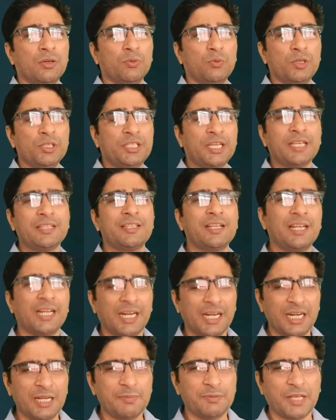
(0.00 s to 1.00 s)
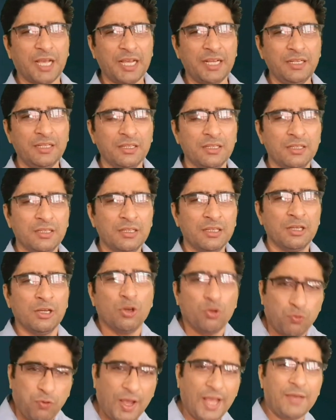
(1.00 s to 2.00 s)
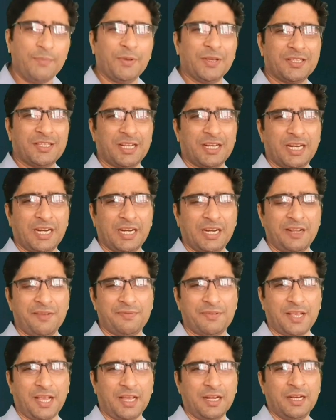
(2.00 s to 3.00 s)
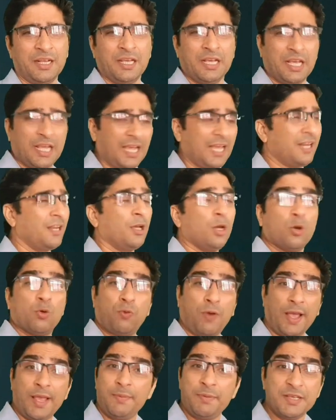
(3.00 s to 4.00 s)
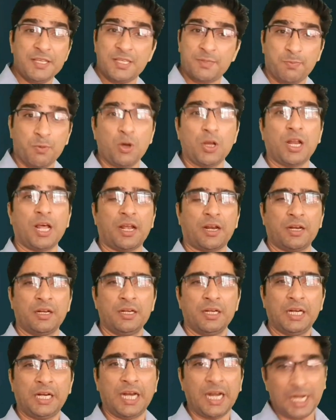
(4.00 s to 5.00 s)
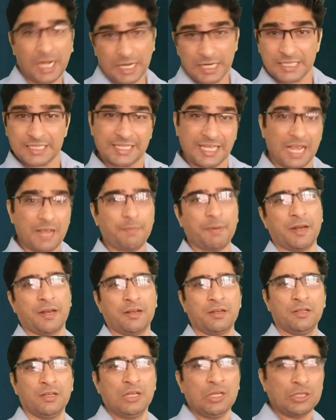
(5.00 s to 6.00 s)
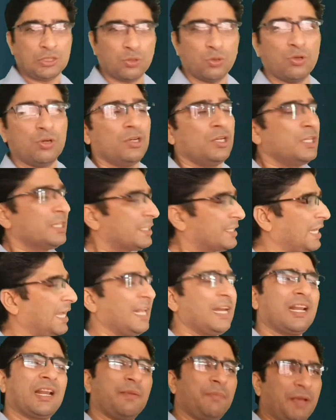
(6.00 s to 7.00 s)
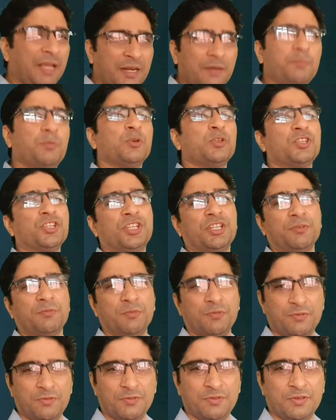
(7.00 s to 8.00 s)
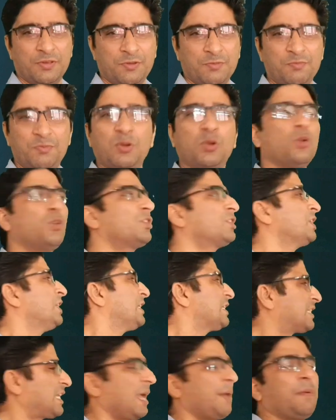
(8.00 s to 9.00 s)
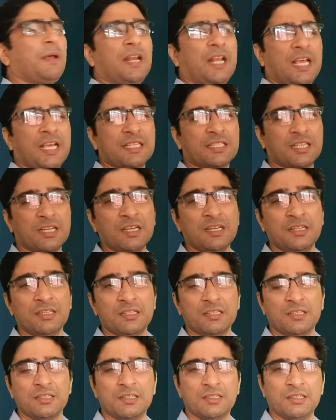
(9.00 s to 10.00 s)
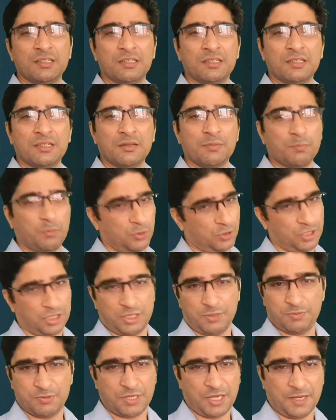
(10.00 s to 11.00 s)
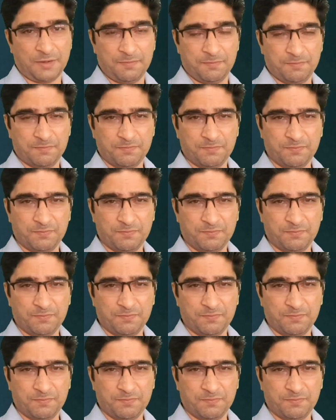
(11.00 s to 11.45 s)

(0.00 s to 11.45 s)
which has the negative sign? 5 has the negative sign and 5 is smaller, greater is 7. So sign remain positive because 7 has the positive sign.